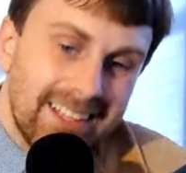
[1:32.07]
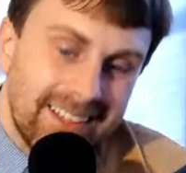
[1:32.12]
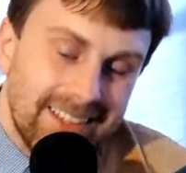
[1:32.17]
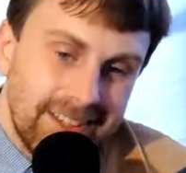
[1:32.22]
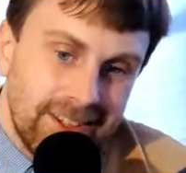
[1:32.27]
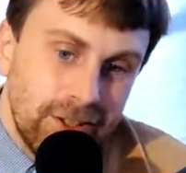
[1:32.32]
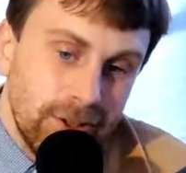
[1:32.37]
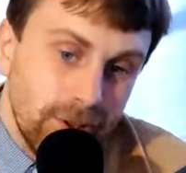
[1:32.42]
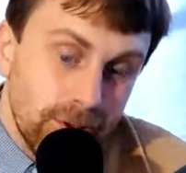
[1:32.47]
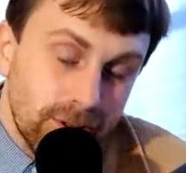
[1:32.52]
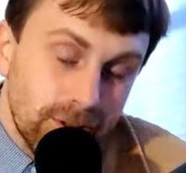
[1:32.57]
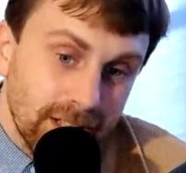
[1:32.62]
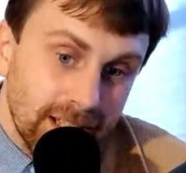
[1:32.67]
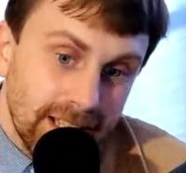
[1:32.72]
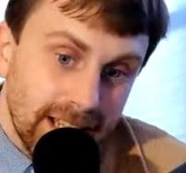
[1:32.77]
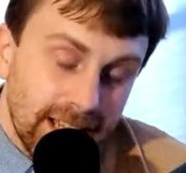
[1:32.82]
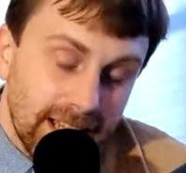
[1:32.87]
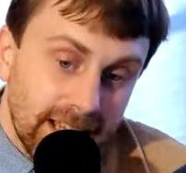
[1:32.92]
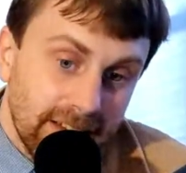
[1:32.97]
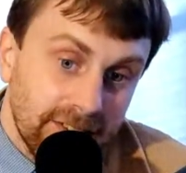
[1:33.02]

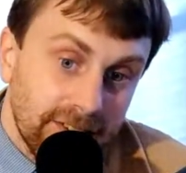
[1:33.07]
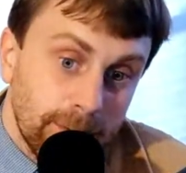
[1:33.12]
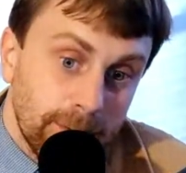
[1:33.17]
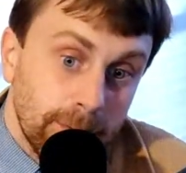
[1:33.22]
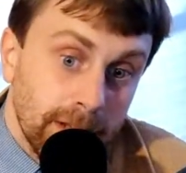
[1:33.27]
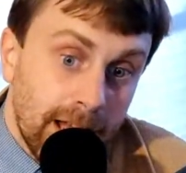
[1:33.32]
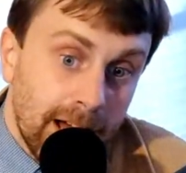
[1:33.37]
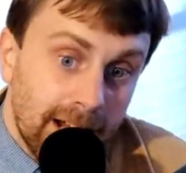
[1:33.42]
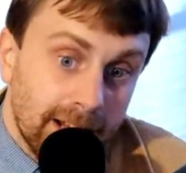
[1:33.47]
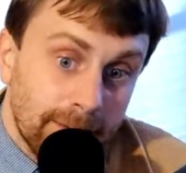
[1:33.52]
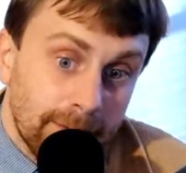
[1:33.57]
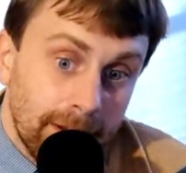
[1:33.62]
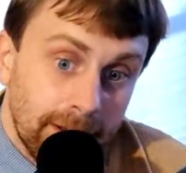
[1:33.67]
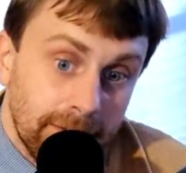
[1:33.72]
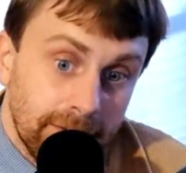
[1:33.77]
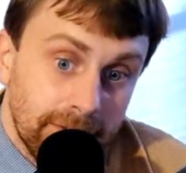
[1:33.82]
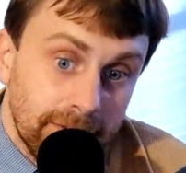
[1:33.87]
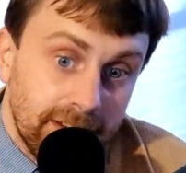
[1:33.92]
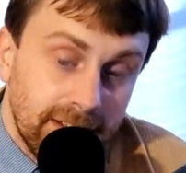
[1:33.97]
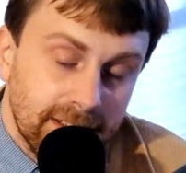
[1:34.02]
Usually I have to block my
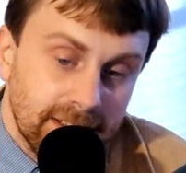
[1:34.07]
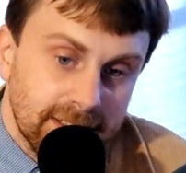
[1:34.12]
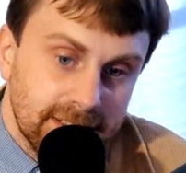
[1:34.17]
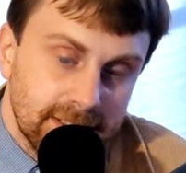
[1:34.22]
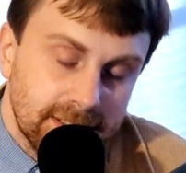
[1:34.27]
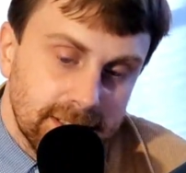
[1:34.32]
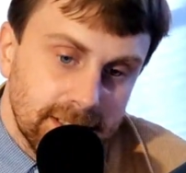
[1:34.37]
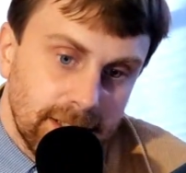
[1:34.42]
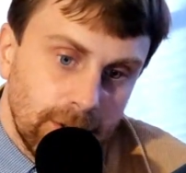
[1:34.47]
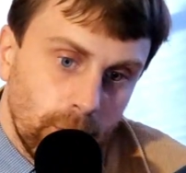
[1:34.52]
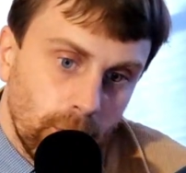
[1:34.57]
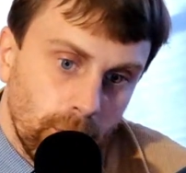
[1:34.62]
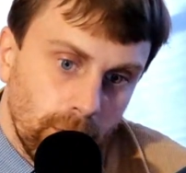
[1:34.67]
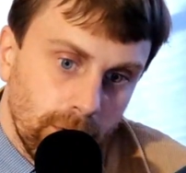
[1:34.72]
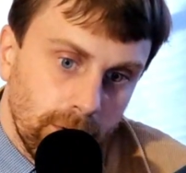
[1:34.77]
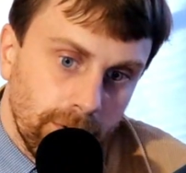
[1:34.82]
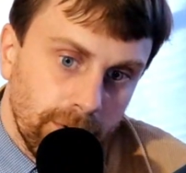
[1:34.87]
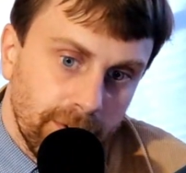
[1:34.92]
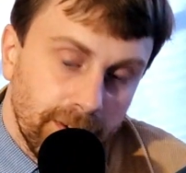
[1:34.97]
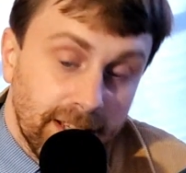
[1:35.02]
face in
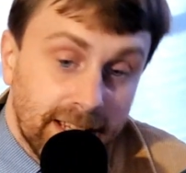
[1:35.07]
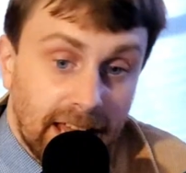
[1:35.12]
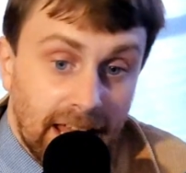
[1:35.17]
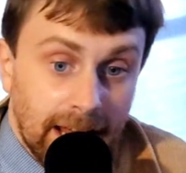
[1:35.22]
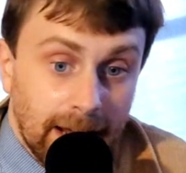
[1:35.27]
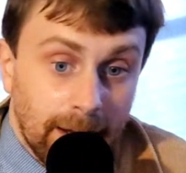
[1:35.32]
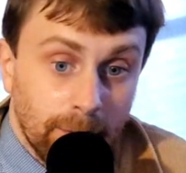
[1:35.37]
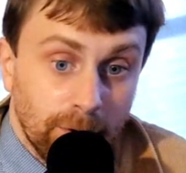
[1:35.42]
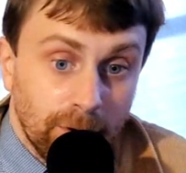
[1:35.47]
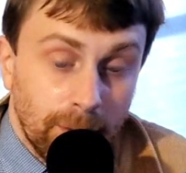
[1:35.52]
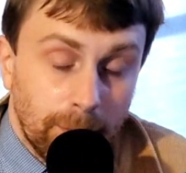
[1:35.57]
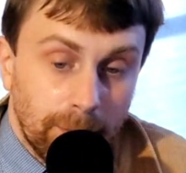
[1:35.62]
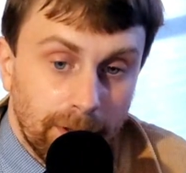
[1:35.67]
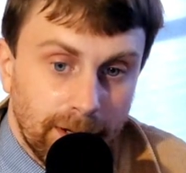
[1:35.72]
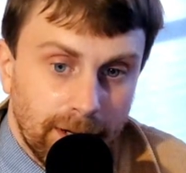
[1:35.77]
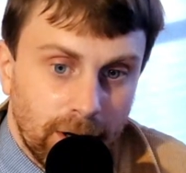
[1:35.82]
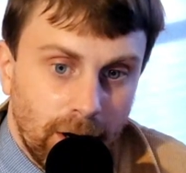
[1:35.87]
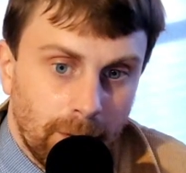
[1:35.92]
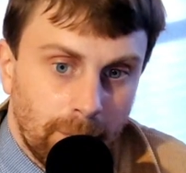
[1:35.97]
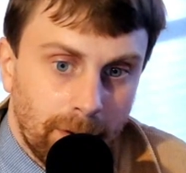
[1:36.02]
order for the camera to
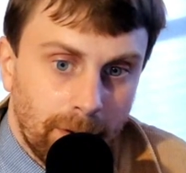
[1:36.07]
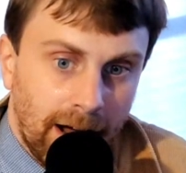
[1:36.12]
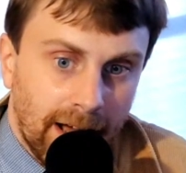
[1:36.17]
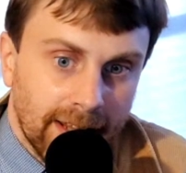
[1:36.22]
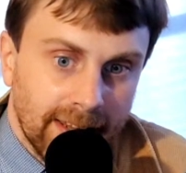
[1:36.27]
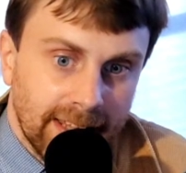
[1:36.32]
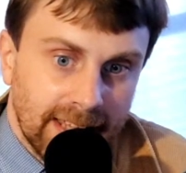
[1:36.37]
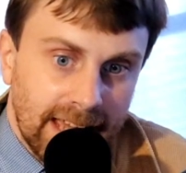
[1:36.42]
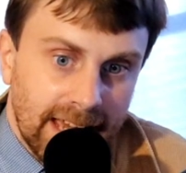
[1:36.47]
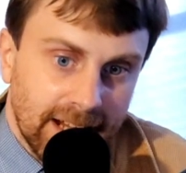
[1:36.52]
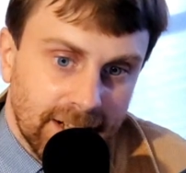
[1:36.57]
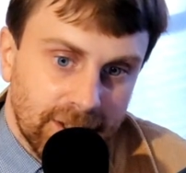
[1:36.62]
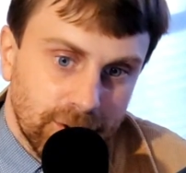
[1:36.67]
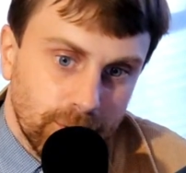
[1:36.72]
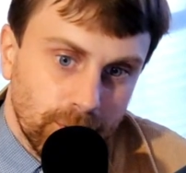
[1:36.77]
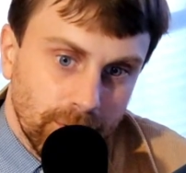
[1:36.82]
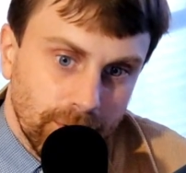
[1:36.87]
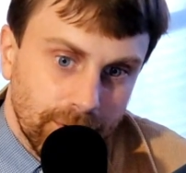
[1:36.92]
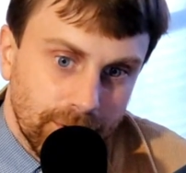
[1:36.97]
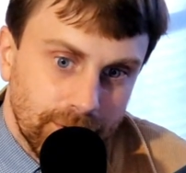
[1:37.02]
pick up on the
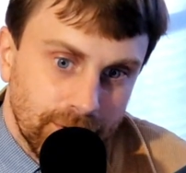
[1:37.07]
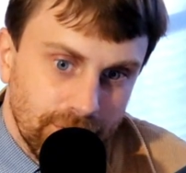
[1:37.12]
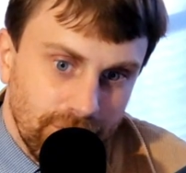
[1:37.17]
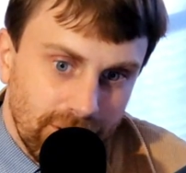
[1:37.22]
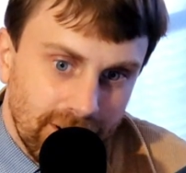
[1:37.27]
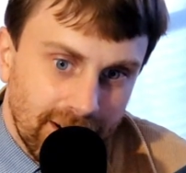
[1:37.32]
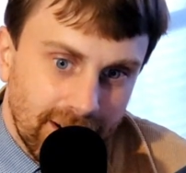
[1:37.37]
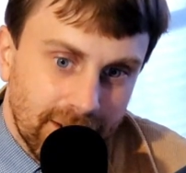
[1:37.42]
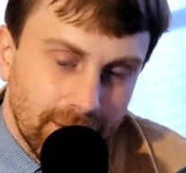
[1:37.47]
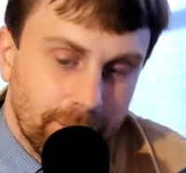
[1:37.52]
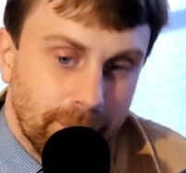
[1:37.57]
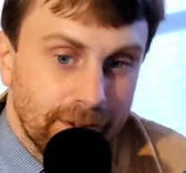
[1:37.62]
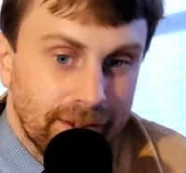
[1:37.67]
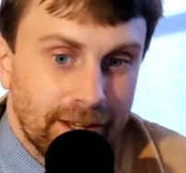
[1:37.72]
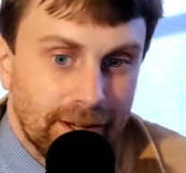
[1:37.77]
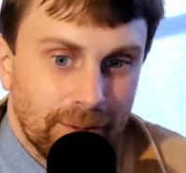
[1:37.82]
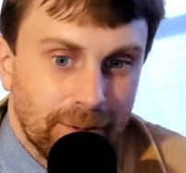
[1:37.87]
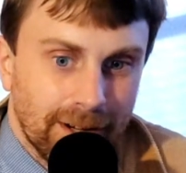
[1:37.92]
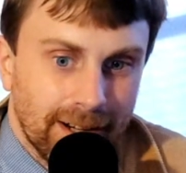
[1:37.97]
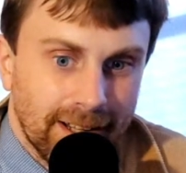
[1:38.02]
actual drink, but
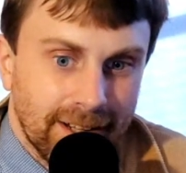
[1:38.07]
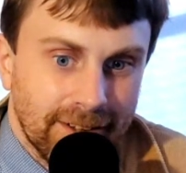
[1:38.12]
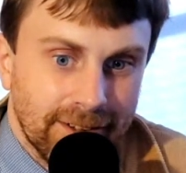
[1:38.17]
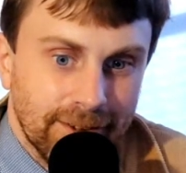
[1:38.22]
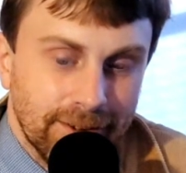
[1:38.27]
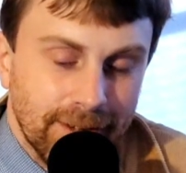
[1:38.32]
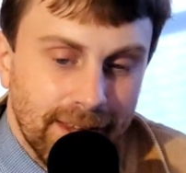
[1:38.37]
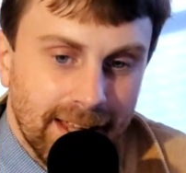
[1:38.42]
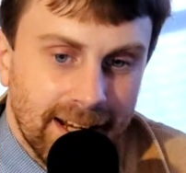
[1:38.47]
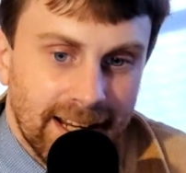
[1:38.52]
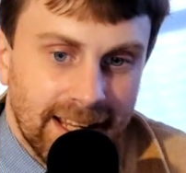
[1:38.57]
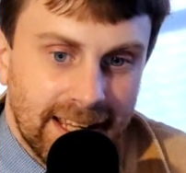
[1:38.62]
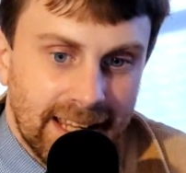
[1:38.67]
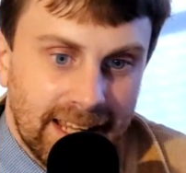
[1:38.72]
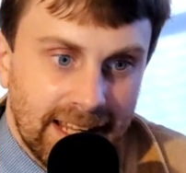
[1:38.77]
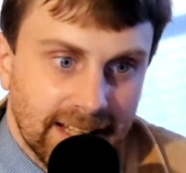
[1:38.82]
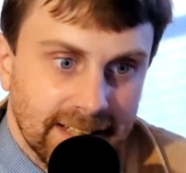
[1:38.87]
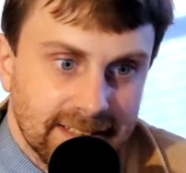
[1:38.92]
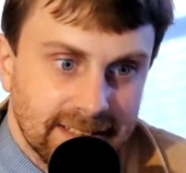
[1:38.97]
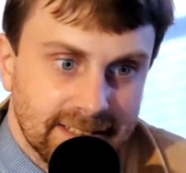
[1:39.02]
then when I do that, I
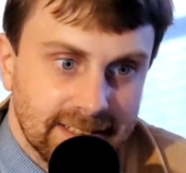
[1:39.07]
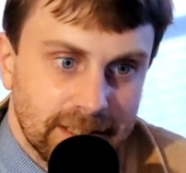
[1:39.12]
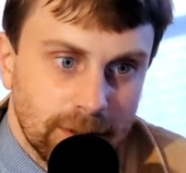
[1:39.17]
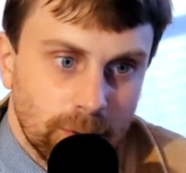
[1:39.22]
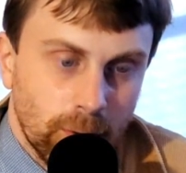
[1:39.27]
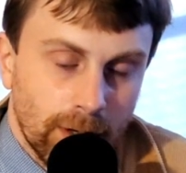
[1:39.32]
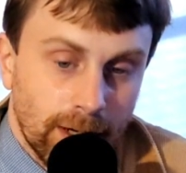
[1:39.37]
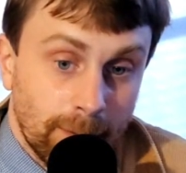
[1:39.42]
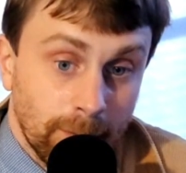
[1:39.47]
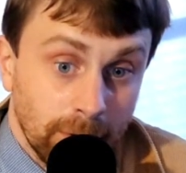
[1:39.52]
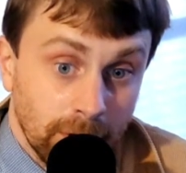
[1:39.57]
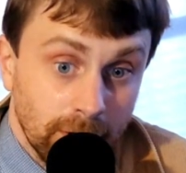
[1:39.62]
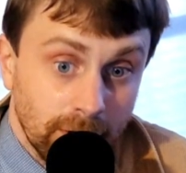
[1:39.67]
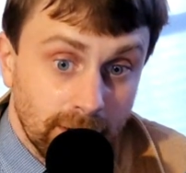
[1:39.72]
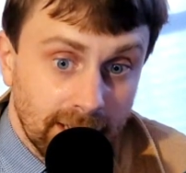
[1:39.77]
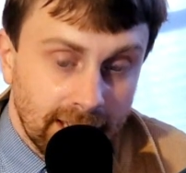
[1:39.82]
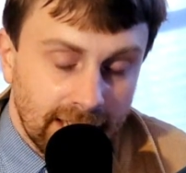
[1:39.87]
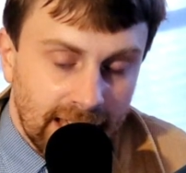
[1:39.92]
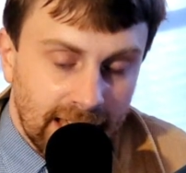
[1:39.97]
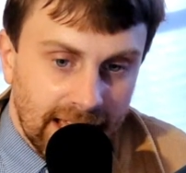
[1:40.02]
can't see what I'm
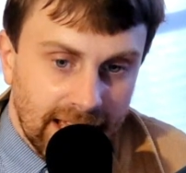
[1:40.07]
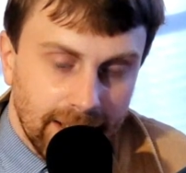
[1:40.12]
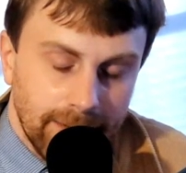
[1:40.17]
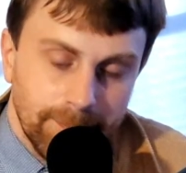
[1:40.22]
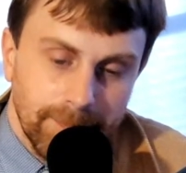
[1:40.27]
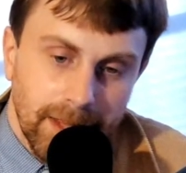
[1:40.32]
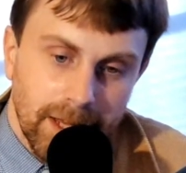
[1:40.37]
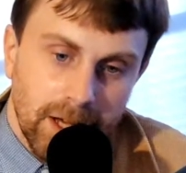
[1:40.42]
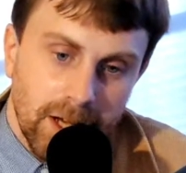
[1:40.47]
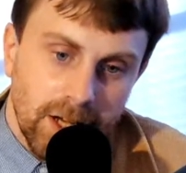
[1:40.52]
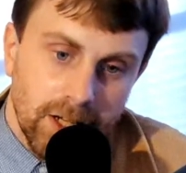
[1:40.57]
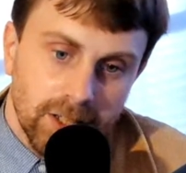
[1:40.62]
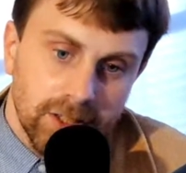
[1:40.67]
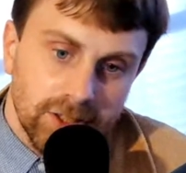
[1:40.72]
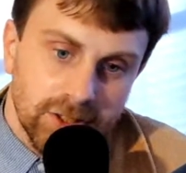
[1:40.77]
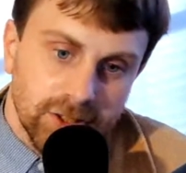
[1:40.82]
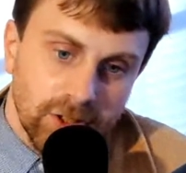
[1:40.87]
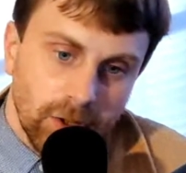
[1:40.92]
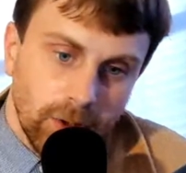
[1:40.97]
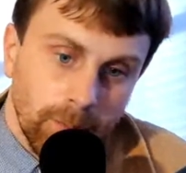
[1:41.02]
looking at.
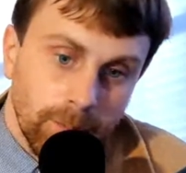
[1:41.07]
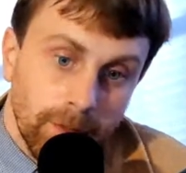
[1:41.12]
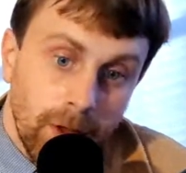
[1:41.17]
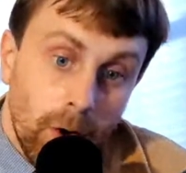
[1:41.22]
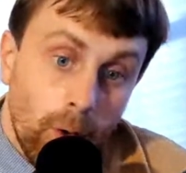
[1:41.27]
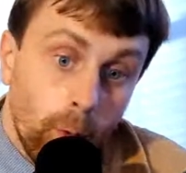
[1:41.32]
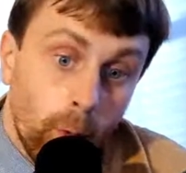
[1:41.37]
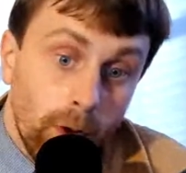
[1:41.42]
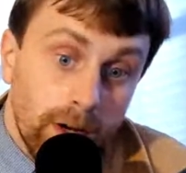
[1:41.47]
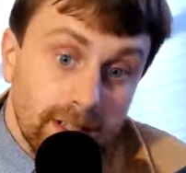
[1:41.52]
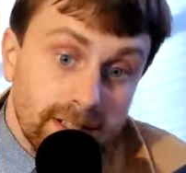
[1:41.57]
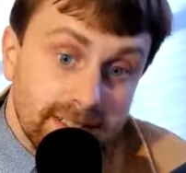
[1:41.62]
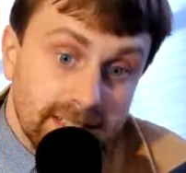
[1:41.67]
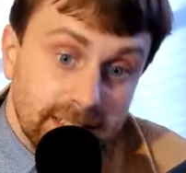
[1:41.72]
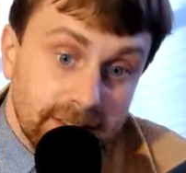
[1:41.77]
So, what is in